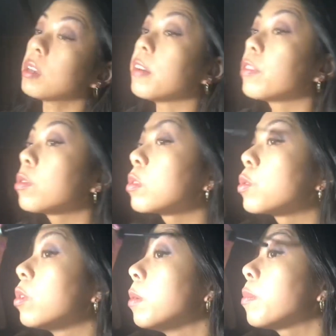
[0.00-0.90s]
If there was
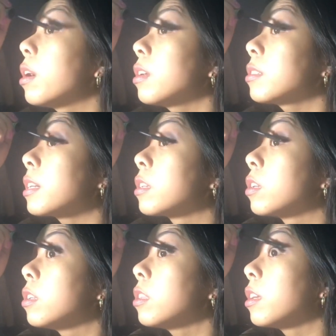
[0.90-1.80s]
one product I
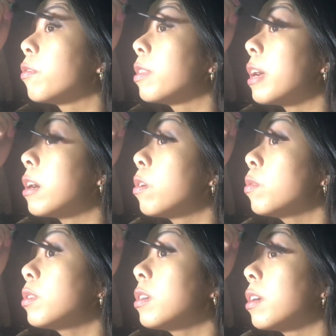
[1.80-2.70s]
couldn't live
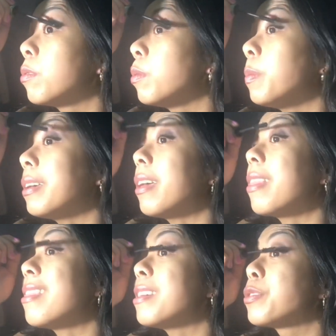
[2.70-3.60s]
without, it would be
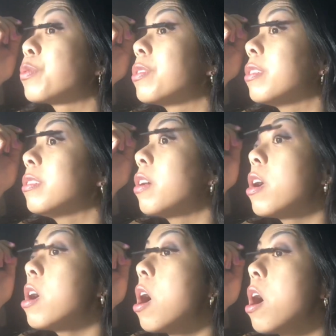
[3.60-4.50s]
this one.
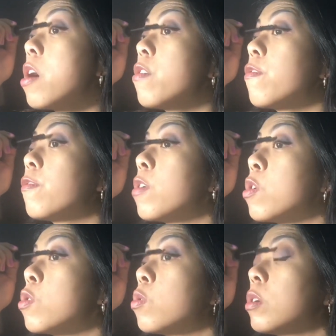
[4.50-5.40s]

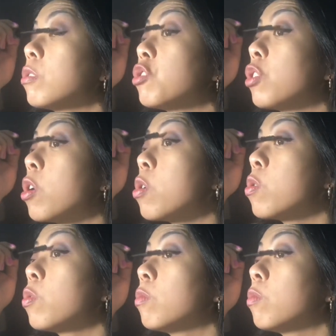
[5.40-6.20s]
Faux Show.